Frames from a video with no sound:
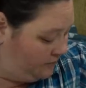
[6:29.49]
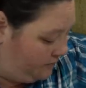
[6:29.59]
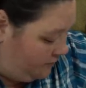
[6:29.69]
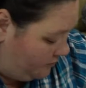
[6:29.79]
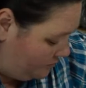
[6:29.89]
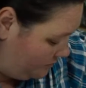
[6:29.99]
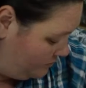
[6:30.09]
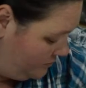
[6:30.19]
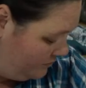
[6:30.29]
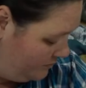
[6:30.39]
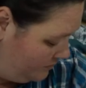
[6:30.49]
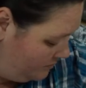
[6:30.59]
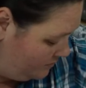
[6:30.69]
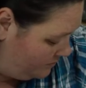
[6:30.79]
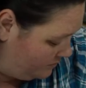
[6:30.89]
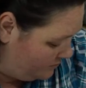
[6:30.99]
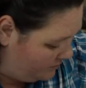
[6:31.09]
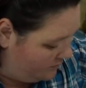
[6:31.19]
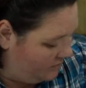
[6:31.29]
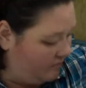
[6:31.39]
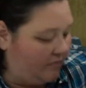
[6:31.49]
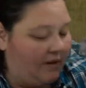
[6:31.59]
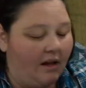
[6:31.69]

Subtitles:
(silence)